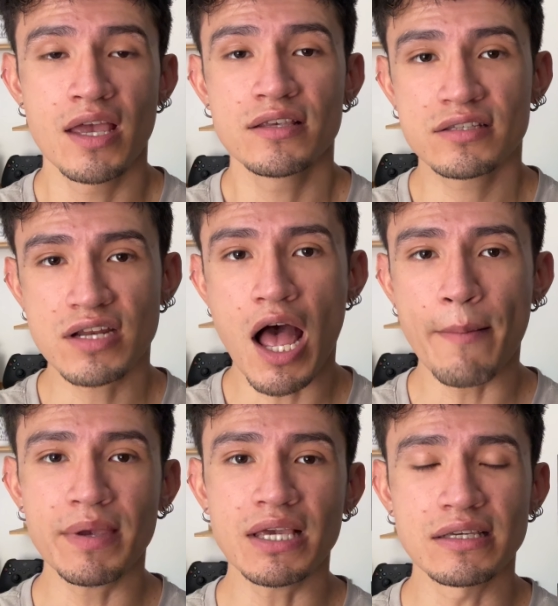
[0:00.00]
Stop
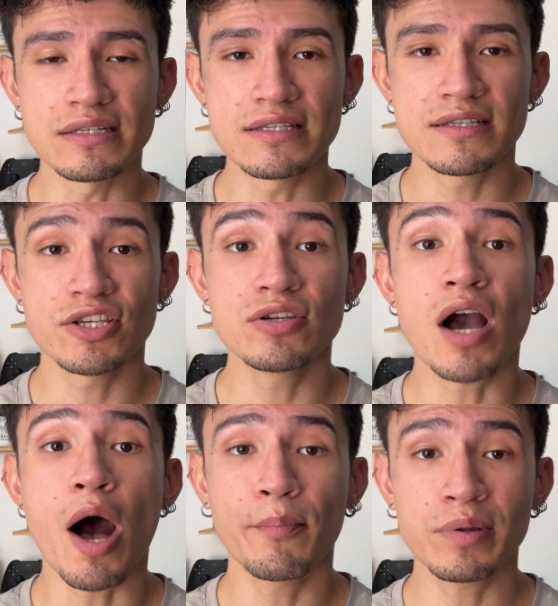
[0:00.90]
means you
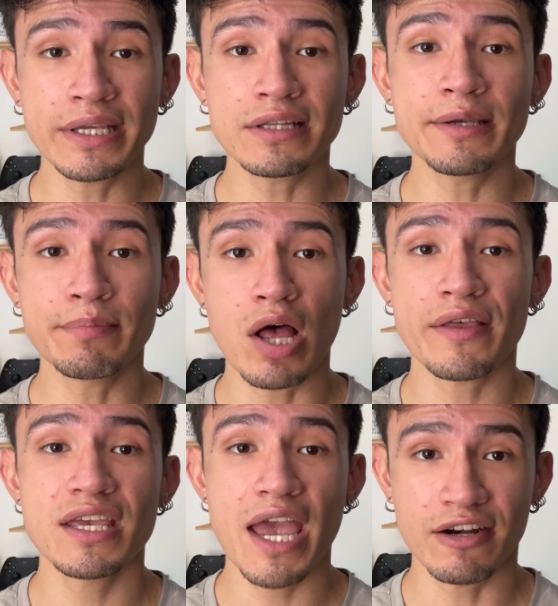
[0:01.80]
completely block
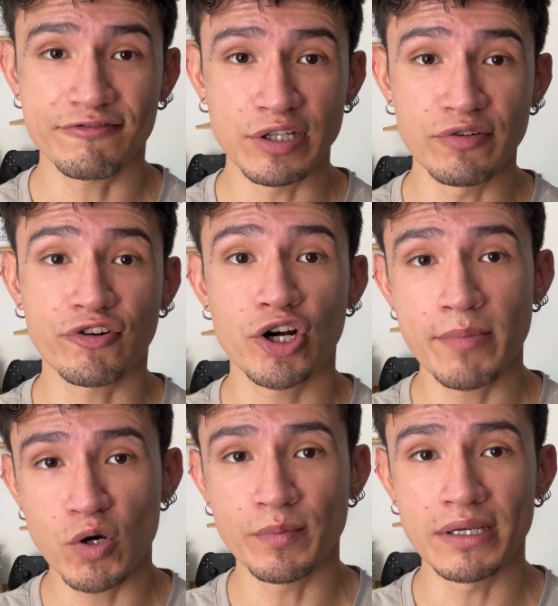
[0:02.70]
the airflow for a
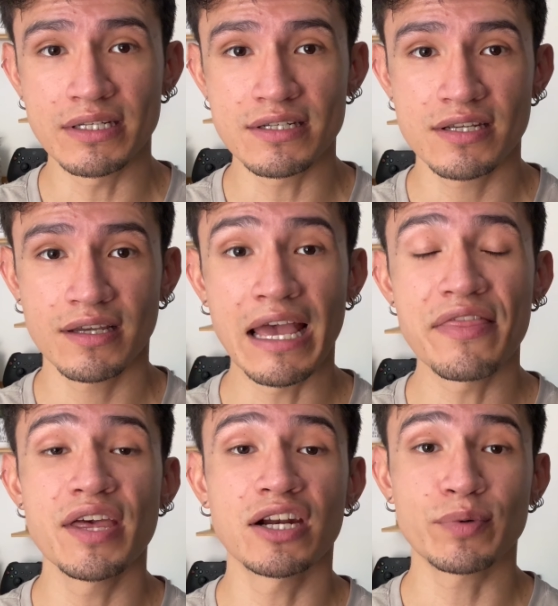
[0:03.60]
moment and
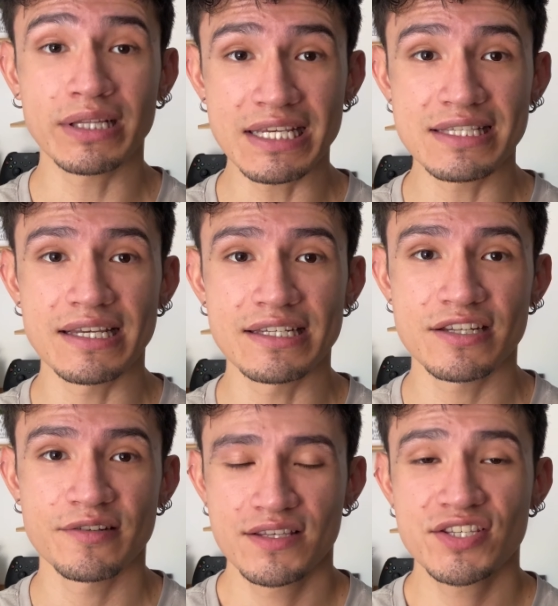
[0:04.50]
then release it.
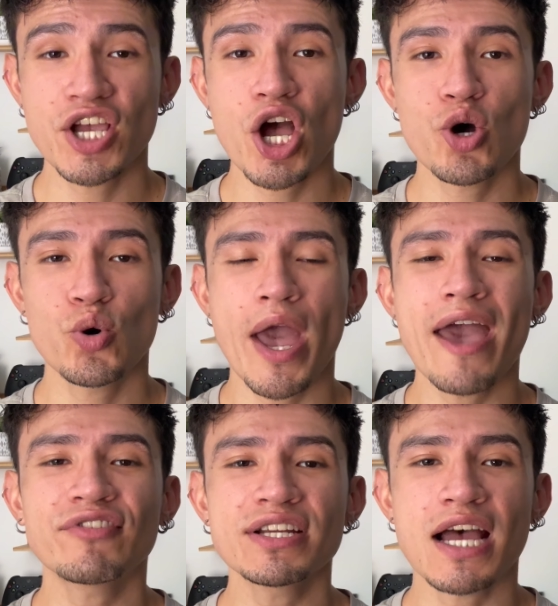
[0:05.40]
So
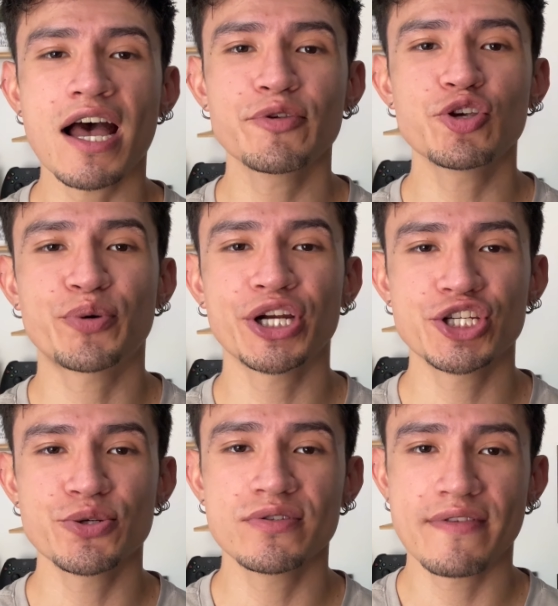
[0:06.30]
every time you
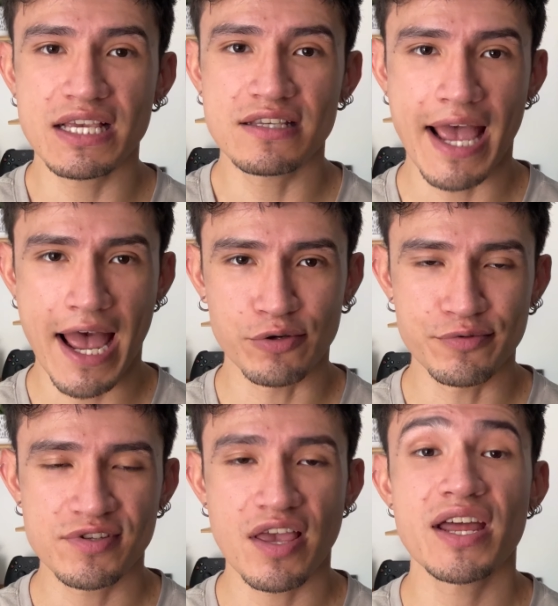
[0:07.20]
produce these
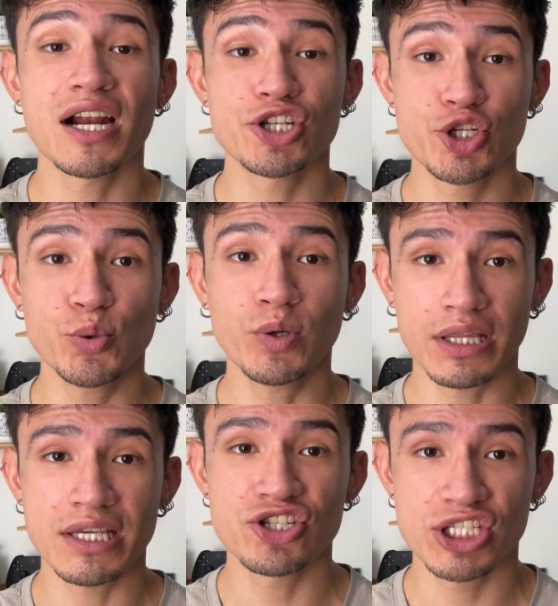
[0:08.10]
sounds, there are two
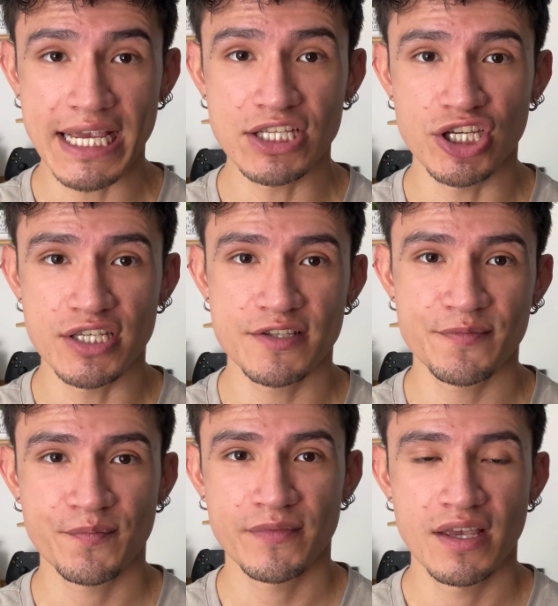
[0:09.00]
clear stages.
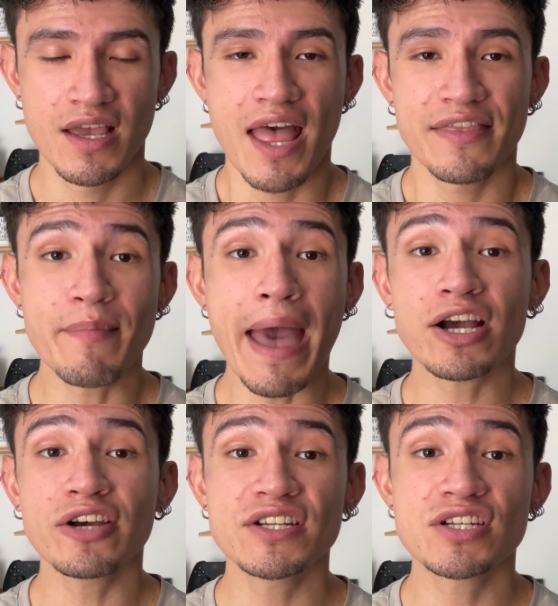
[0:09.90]
The
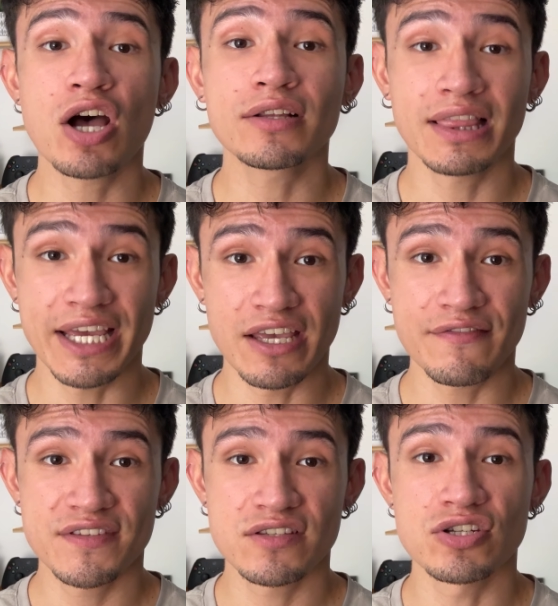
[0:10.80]
back of the tongue
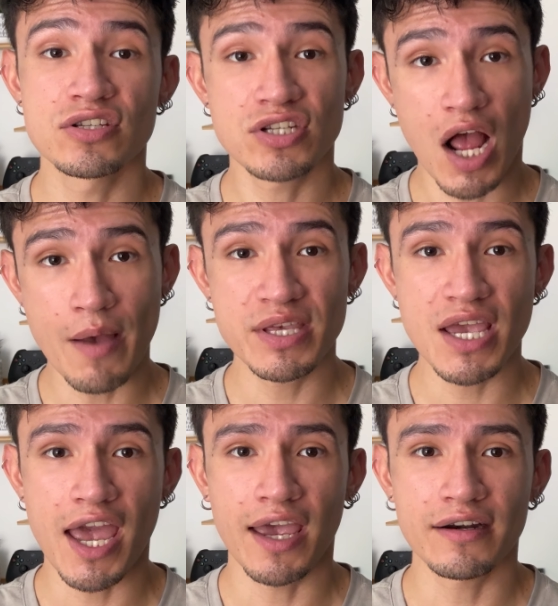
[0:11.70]
lifts to stop
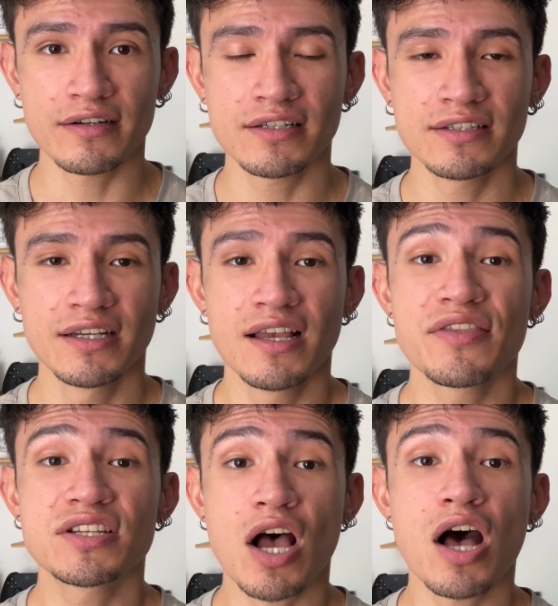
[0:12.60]
the air.
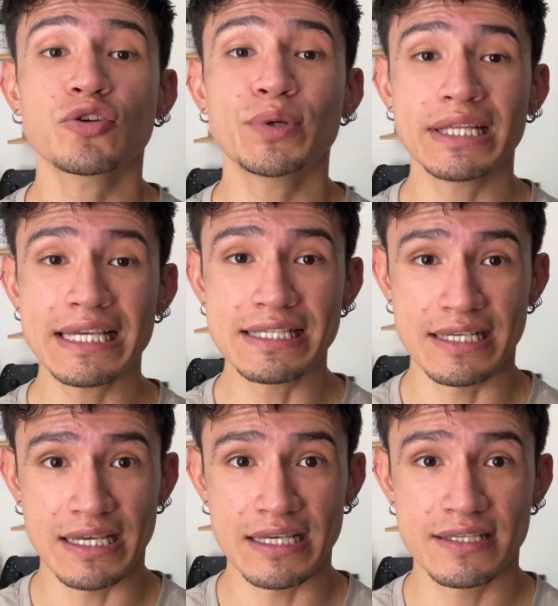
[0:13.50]
The tongue
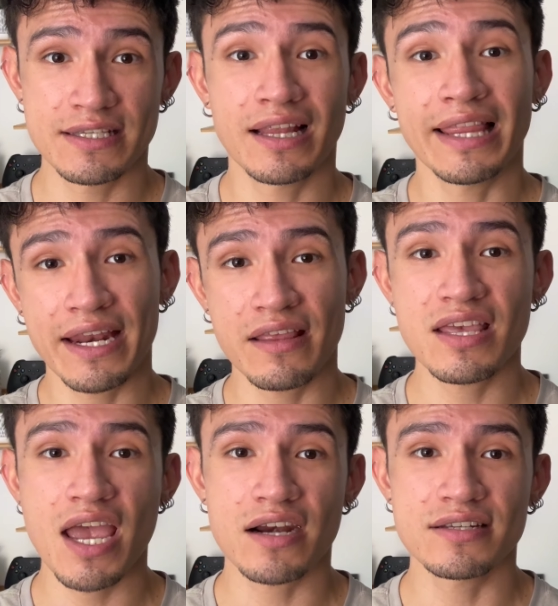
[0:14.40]
releases, letting
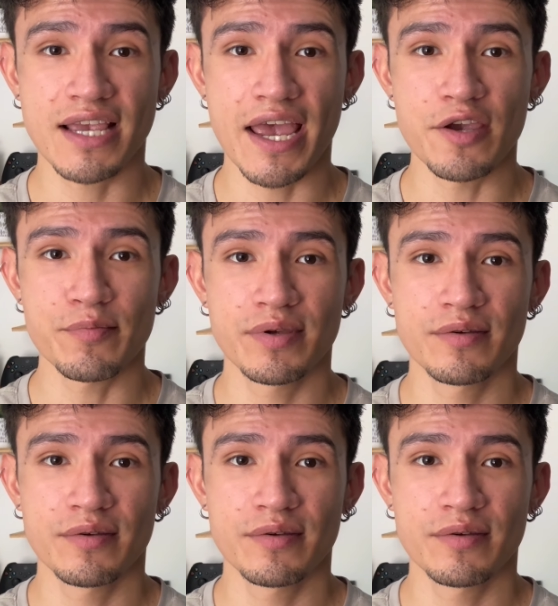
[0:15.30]
the air escape.